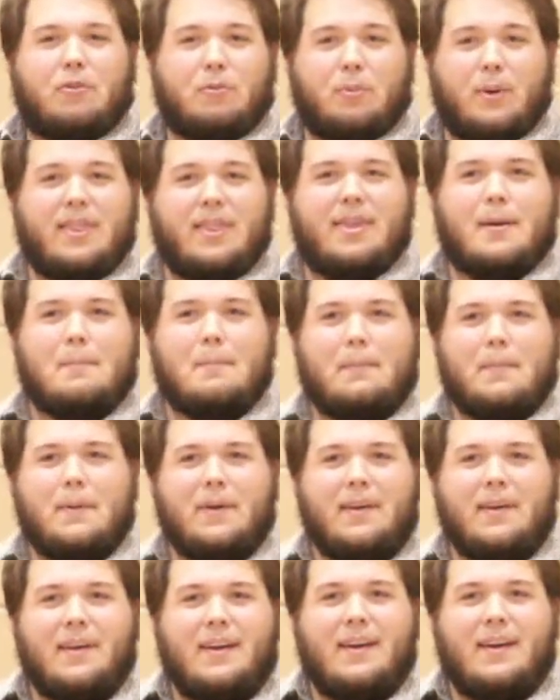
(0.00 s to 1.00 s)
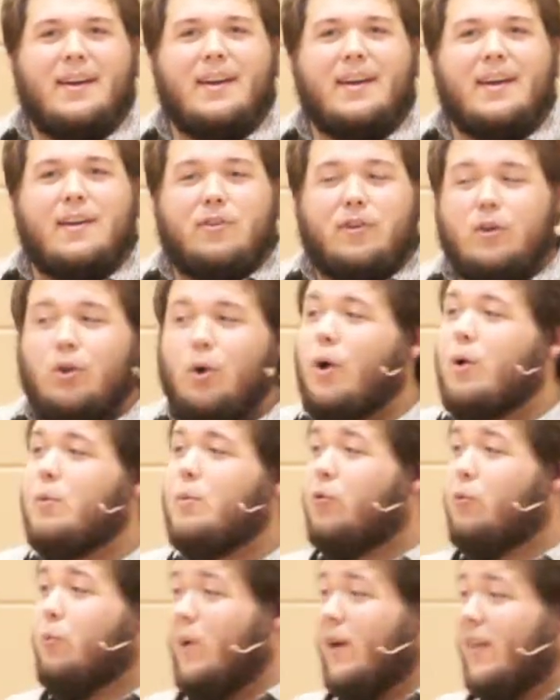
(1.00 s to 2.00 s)
with them. Because the Lord
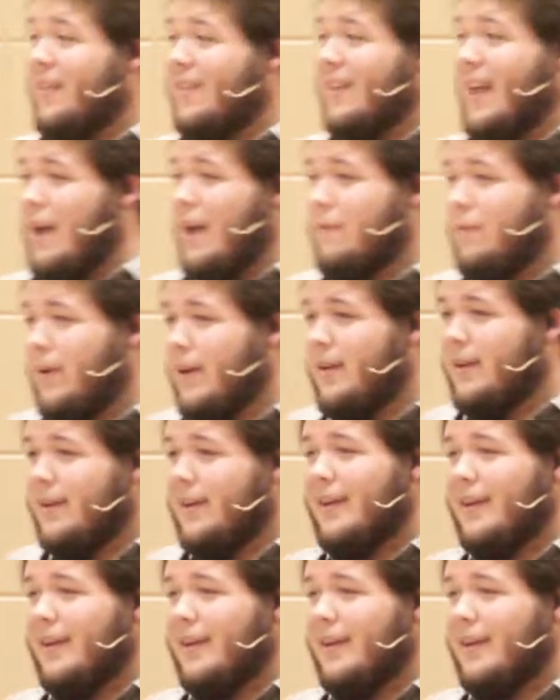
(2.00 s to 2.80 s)
was with David,